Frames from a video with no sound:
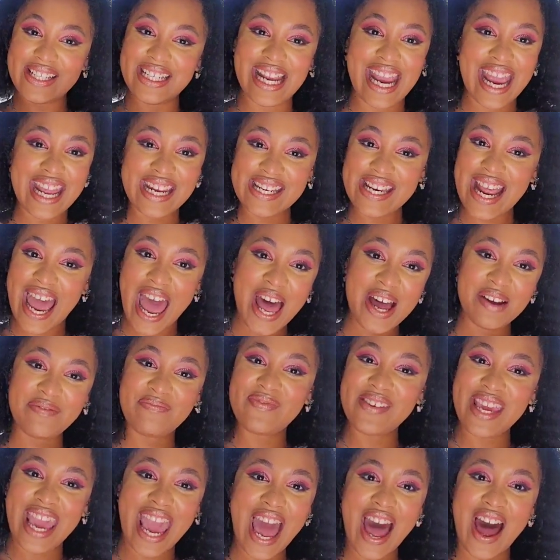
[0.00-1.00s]
And
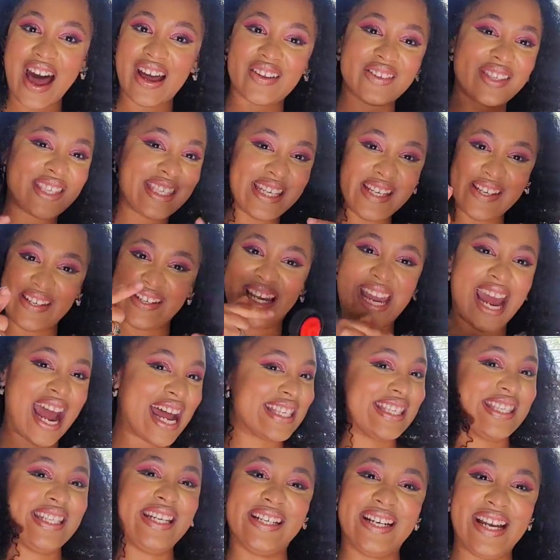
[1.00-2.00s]
yeah, I'll see you
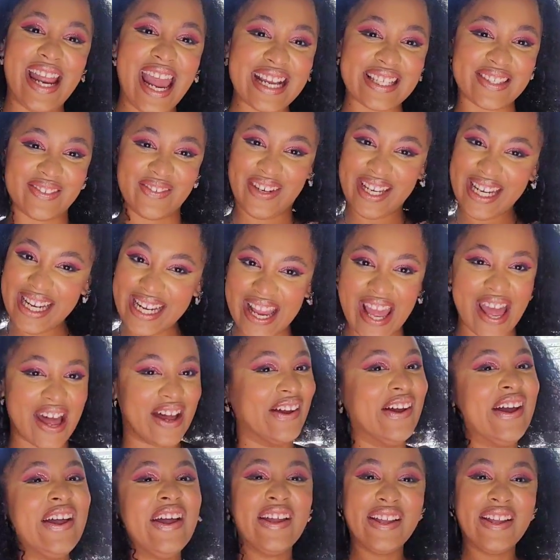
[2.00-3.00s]
guys in the next video.